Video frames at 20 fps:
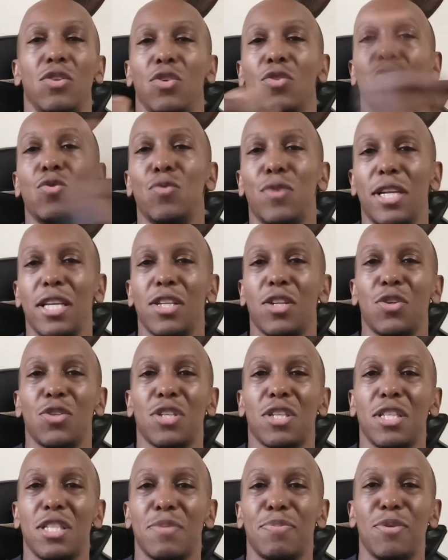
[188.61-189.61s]
you're one of those
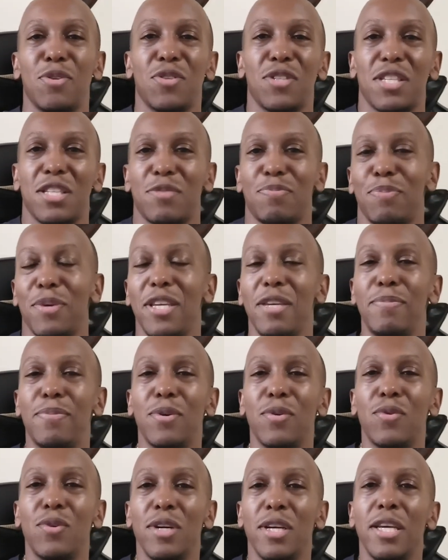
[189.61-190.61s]
conspiracies
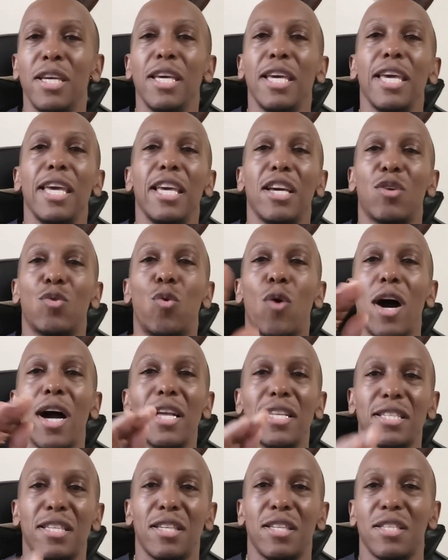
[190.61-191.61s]
people, it
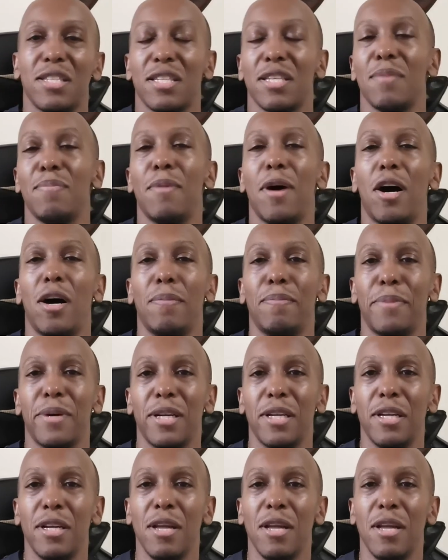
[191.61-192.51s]
quietens them up.